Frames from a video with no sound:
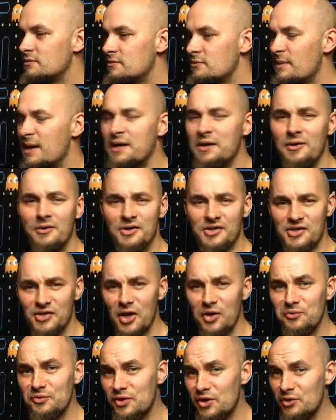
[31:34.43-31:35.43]
May notice
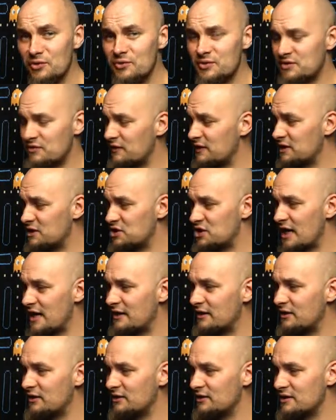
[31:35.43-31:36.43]
no news for the
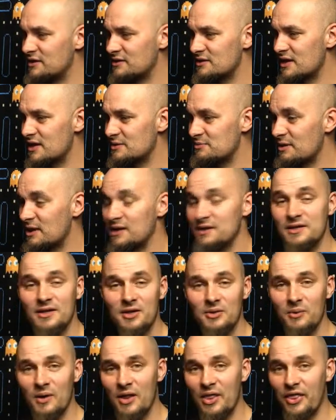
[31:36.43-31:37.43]
channel on this Let's Play. I'll tell
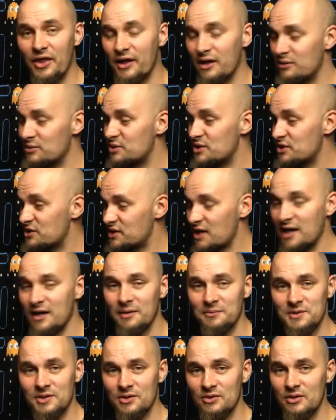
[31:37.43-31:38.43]
you one thing, I was just setting
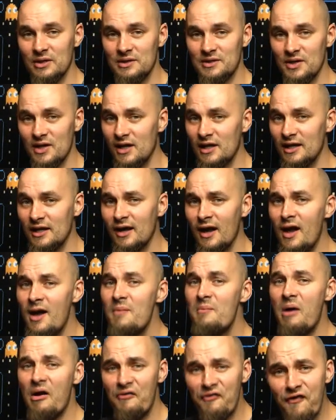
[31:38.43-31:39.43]
up to do this earlier.
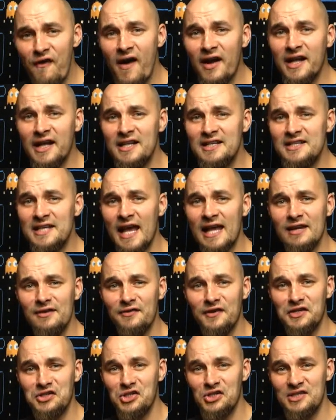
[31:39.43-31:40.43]
My fucking
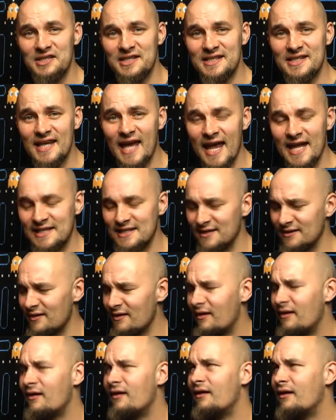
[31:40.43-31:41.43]
television's dead!
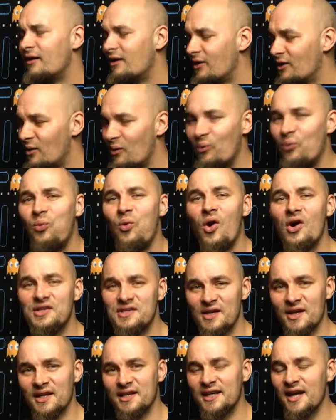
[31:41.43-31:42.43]
What
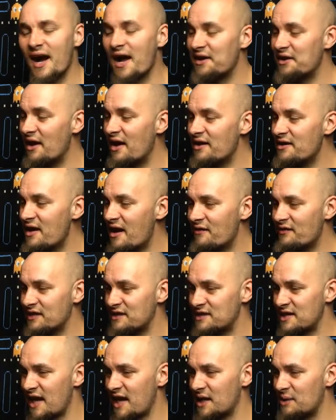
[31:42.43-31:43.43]
a cunt! Another
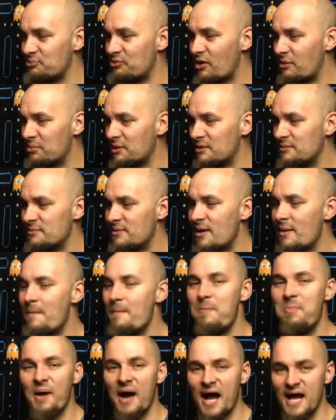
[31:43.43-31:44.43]
tech problem?
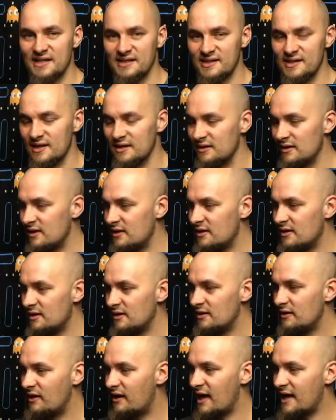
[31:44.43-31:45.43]
Bastard.
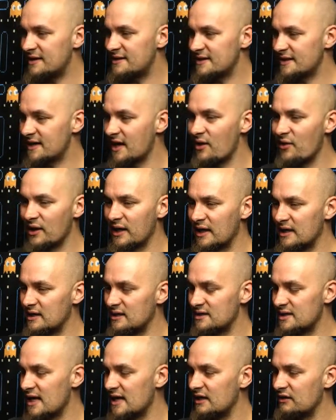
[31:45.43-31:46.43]
I had to go and get the
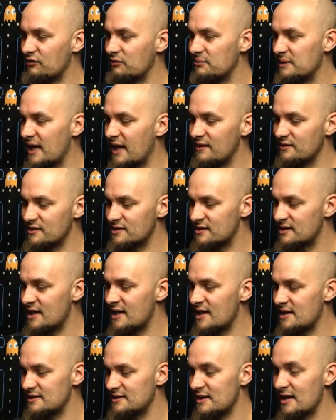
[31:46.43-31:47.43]
telly from
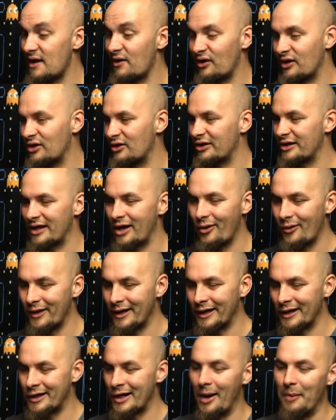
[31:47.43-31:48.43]
downstairs, and now I gotta go
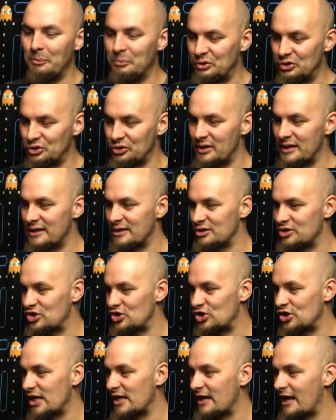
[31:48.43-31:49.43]
and gumtree the
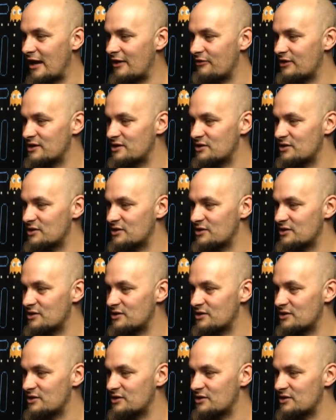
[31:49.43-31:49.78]
shit out of it